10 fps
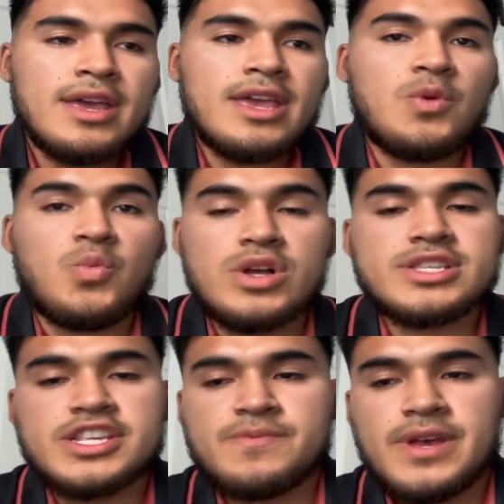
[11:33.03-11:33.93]
it was
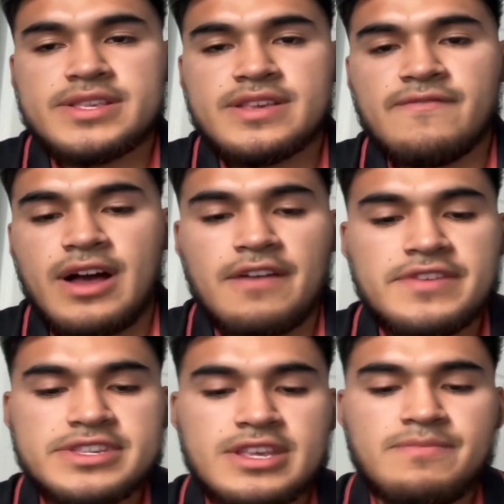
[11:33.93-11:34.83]
expensive,
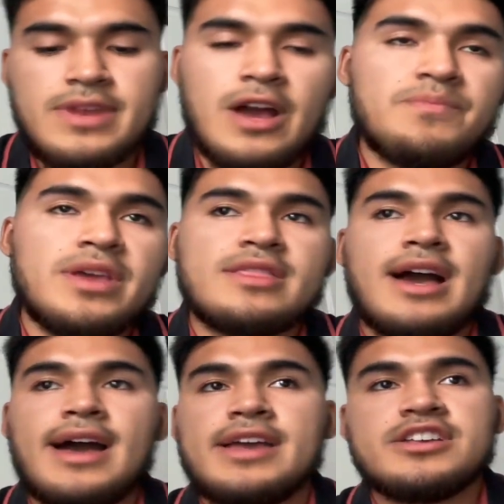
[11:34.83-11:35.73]
obviously now being the
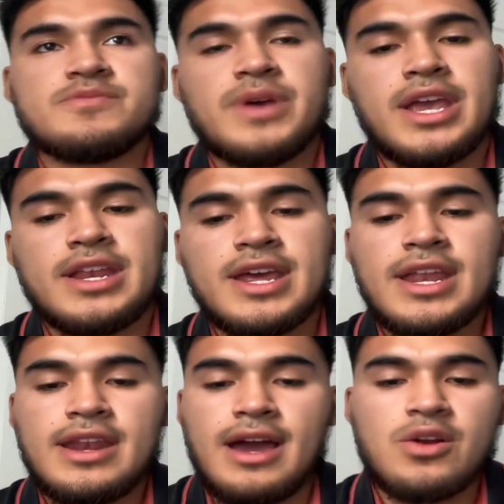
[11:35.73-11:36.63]
highest-paid
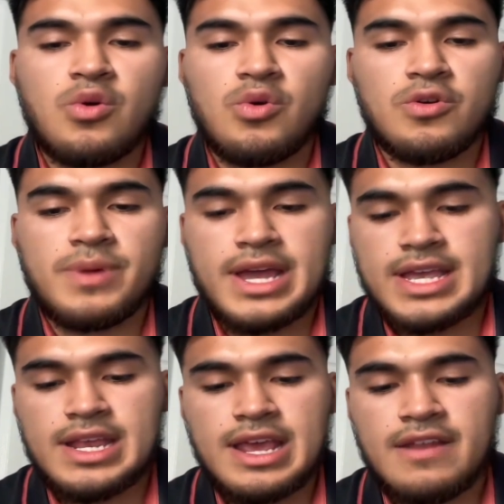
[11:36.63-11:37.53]
non-quarterback
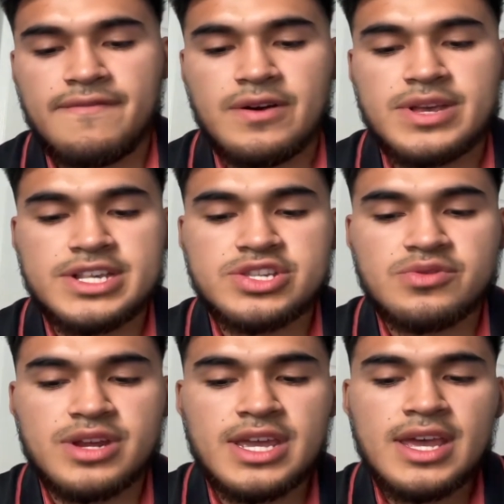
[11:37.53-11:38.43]
in NFL
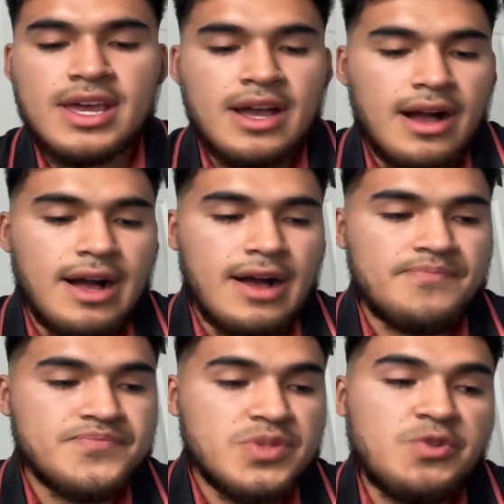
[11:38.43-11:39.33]
history,
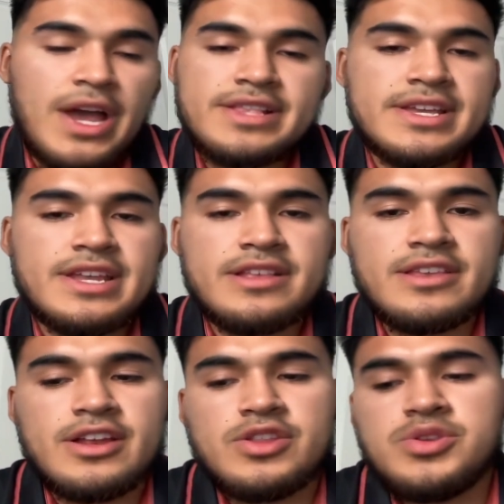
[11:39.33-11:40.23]
you had to get it
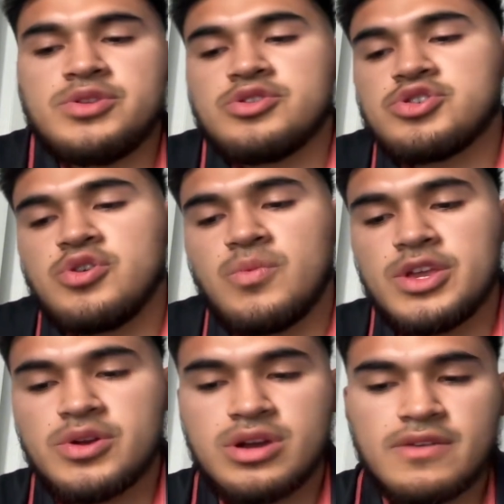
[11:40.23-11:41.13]
done. There's no way
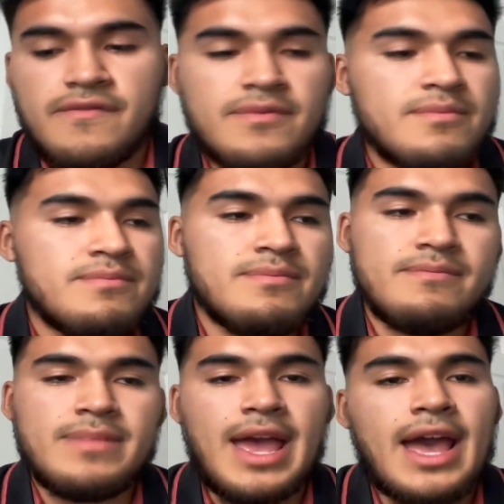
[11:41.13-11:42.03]
you could have
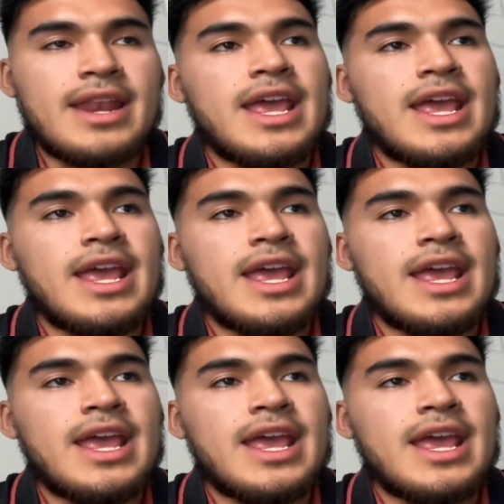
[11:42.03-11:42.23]
had